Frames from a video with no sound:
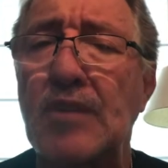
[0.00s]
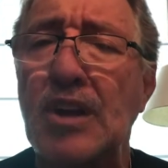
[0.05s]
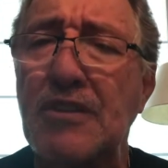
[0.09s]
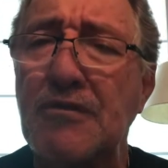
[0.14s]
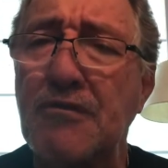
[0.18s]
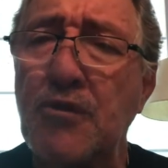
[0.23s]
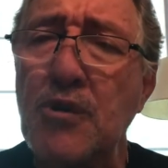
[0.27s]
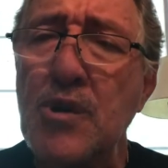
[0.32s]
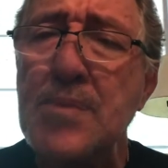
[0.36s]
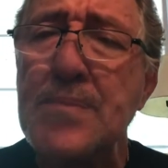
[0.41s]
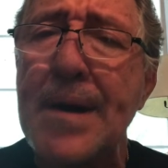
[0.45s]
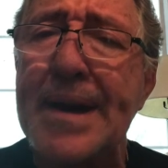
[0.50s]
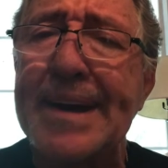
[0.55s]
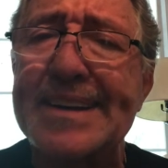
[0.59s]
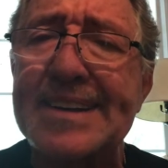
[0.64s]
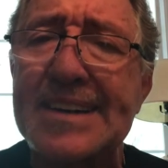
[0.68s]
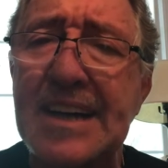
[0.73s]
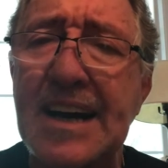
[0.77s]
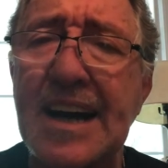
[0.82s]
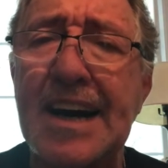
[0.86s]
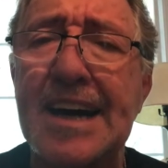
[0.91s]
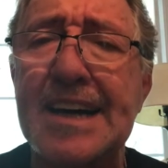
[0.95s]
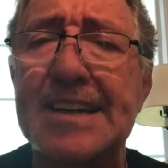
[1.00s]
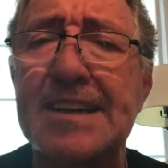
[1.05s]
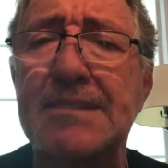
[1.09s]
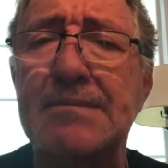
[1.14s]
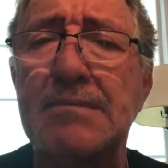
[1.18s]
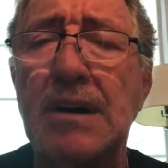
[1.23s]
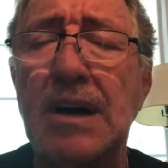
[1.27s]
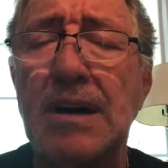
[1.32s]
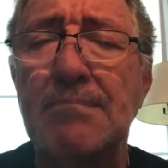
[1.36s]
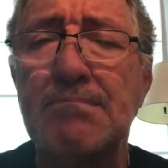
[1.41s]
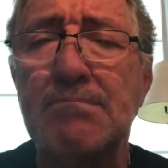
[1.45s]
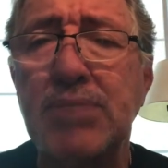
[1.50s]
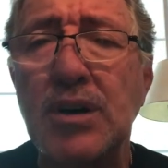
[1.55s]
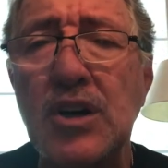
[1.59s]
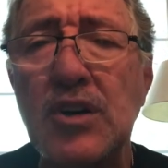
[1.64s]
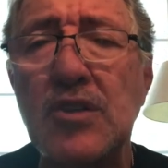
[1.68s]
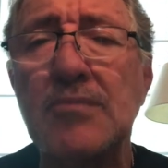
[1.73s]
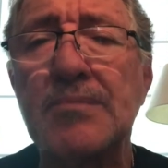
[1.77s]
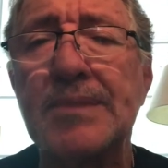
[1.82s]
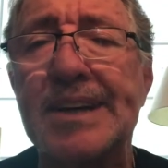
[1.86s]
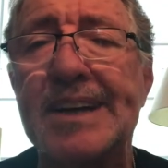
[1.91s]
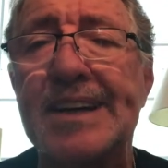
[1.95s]
If we make God a
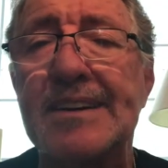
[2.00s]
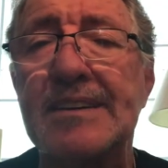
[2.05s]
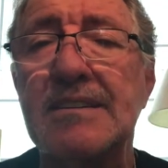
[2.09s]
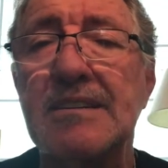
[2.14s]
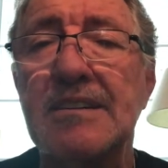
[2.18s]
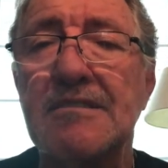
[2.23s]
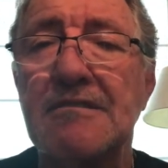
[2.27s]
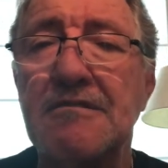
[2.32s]
permanent